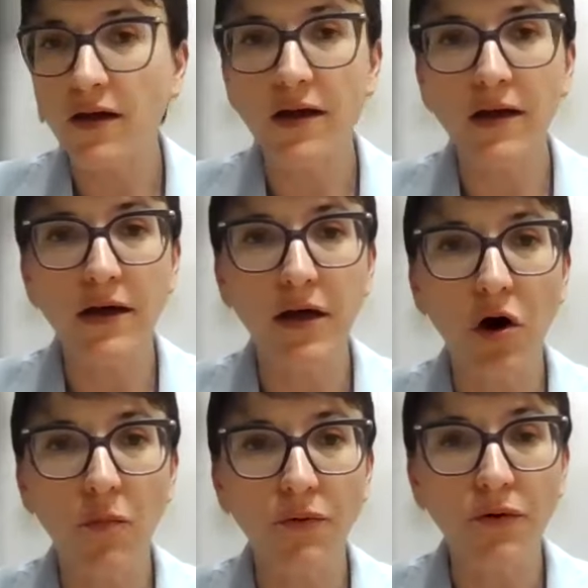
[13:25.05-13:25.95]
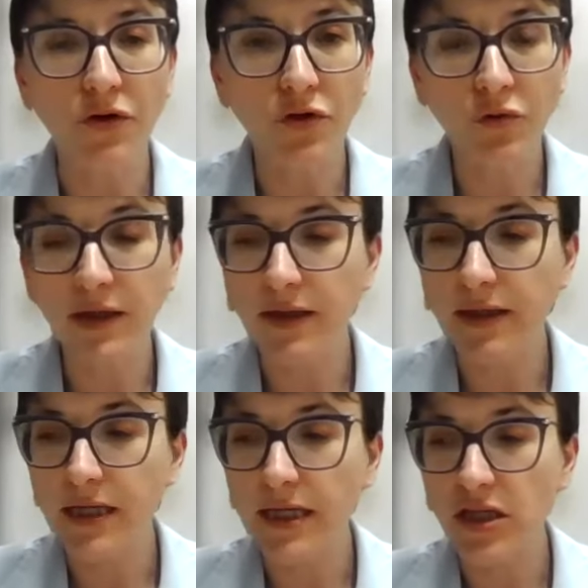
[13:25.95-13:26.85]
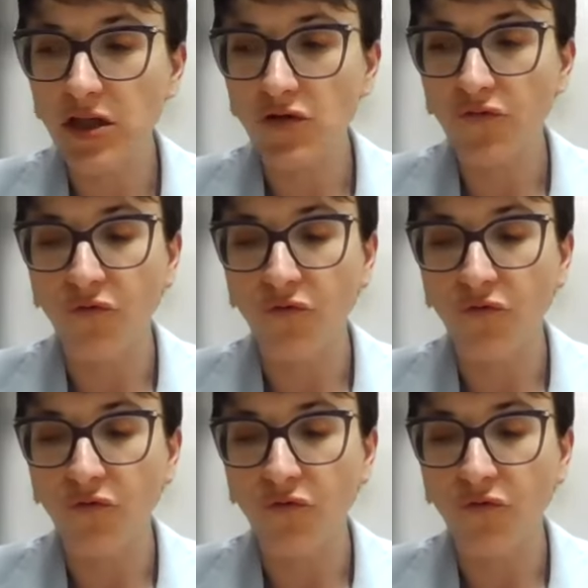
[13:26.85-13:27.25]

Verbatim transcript: uh, opportunities